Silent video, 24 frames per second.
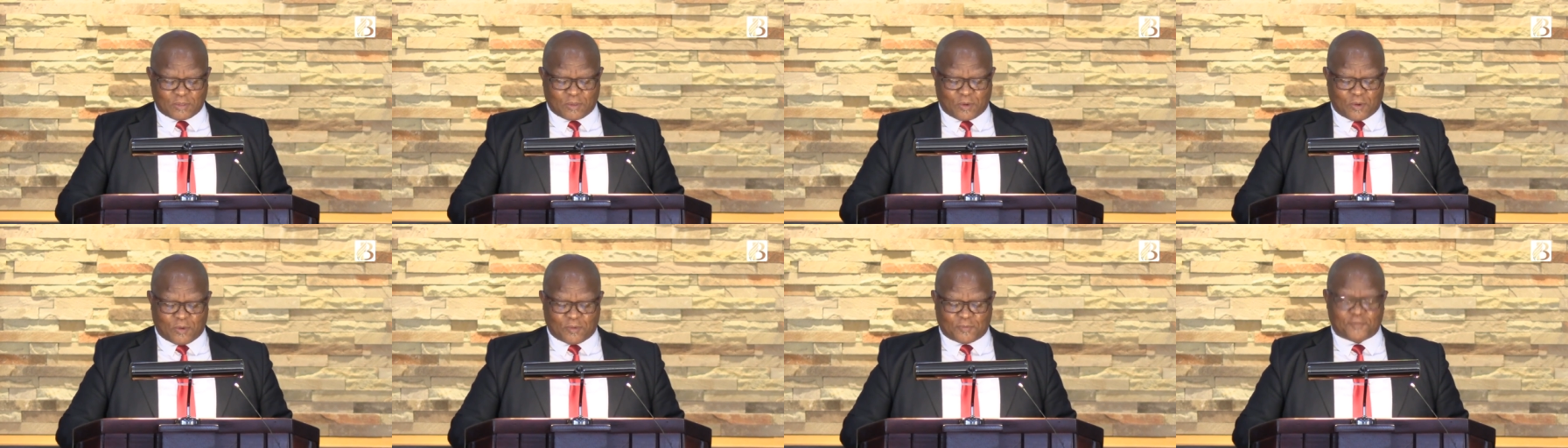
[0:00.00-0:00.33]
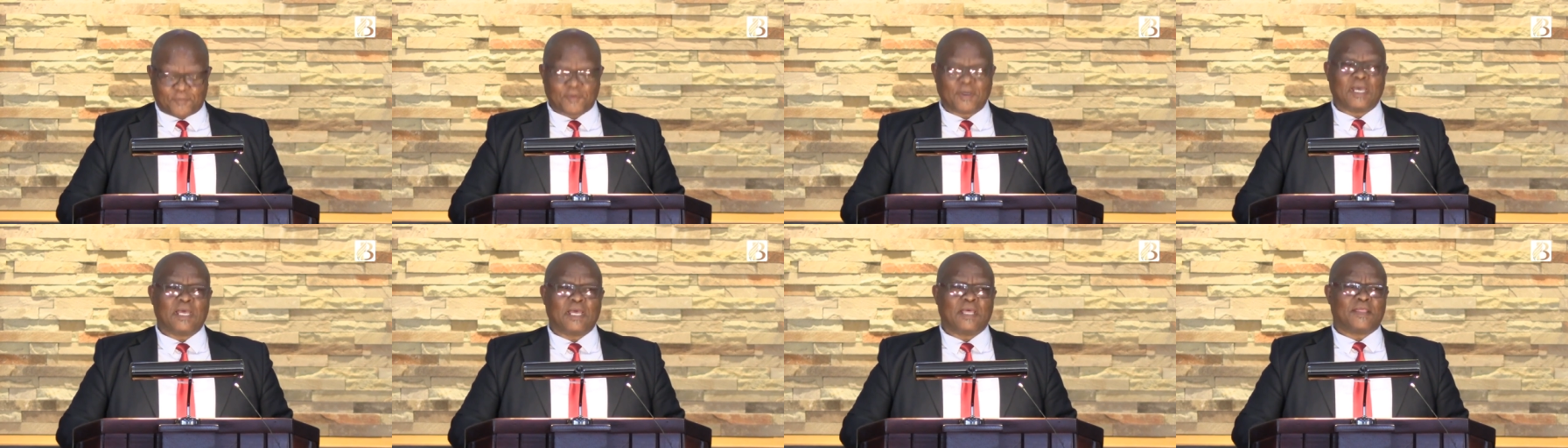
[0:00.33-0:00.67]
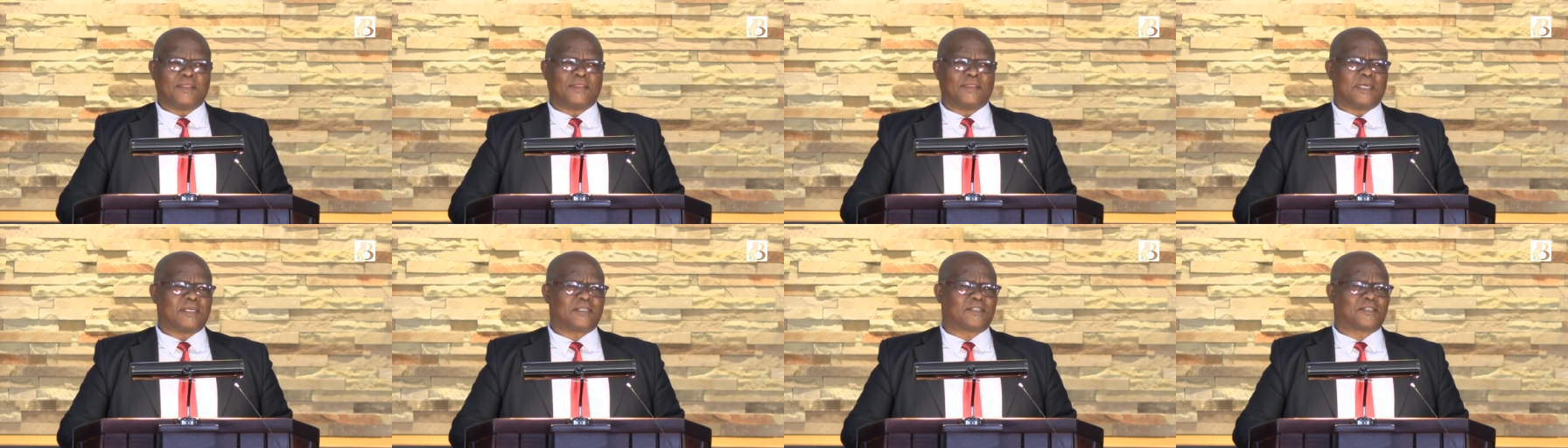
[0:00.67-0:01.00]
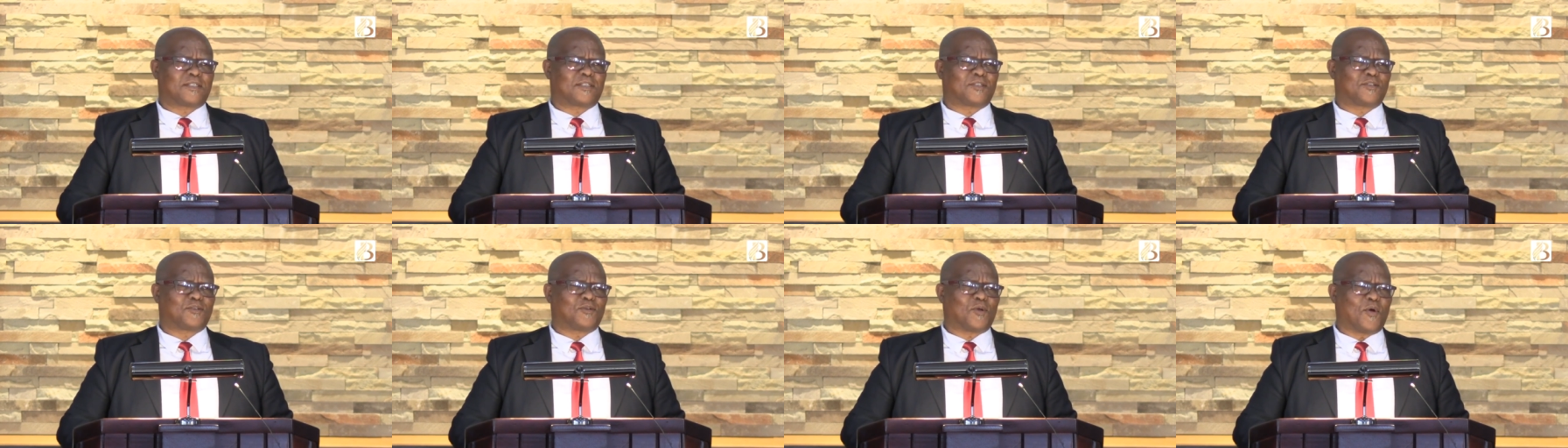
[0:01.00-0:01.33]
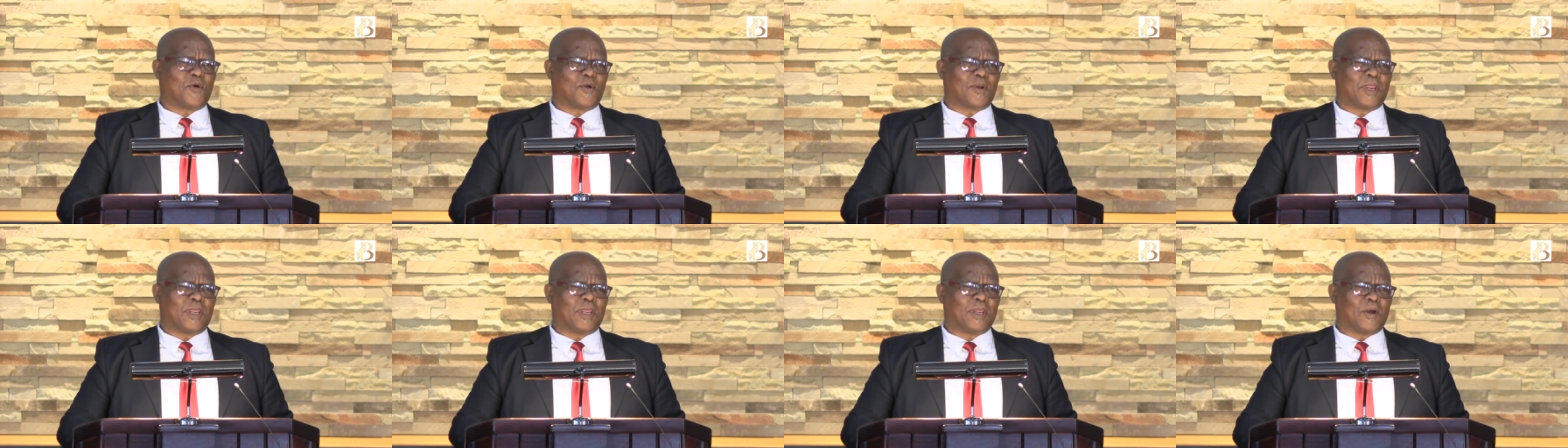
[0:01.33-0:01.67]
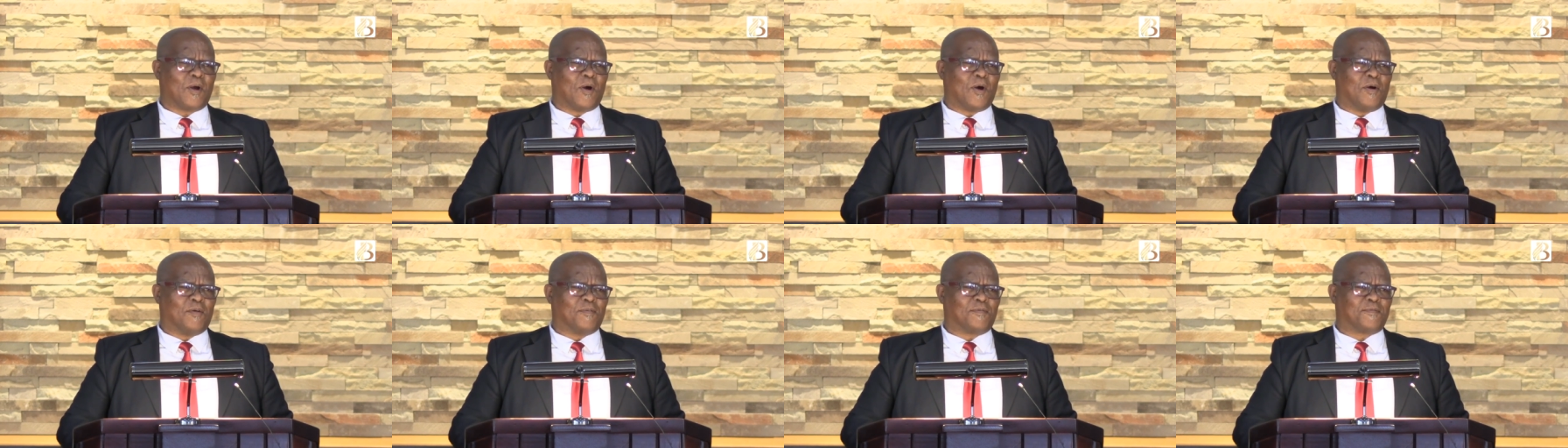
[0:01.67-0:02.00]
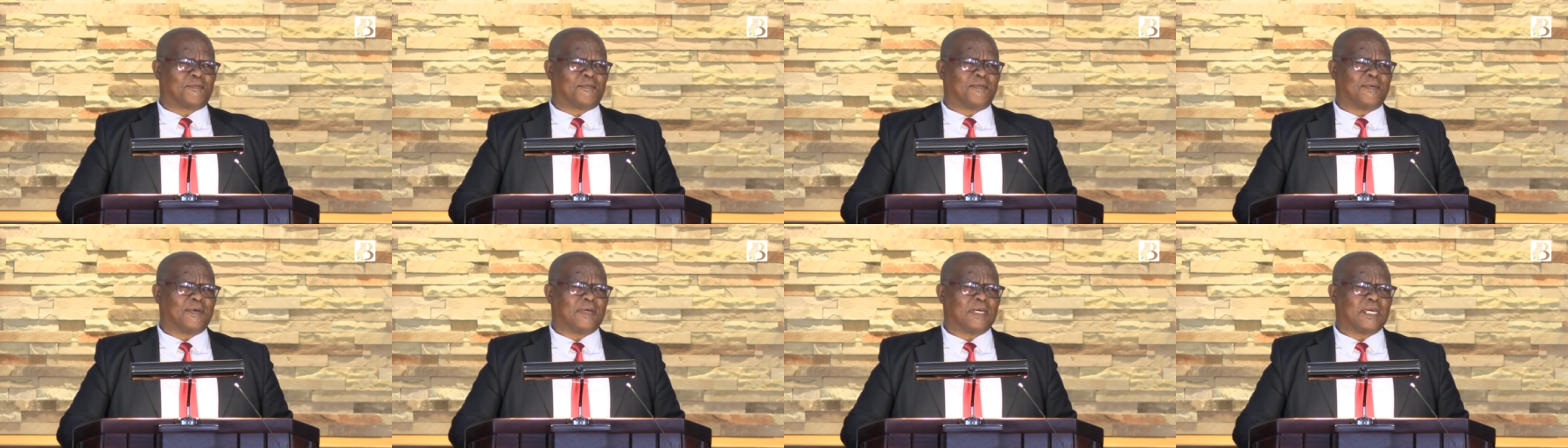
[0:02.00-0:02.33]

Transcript: of this story of